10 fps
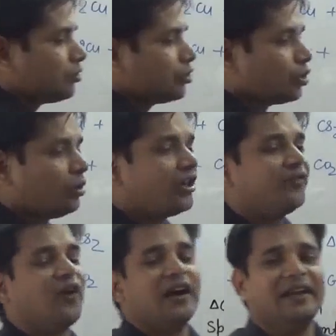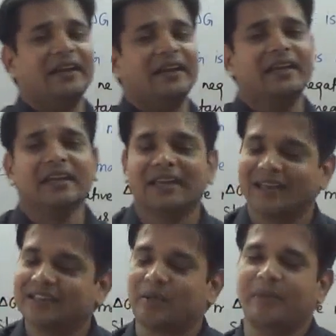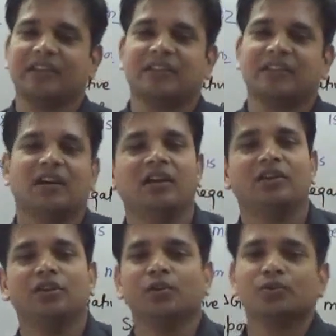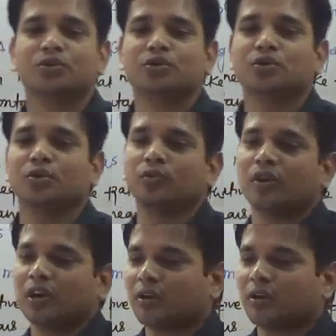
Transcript: Zone refining is a method used to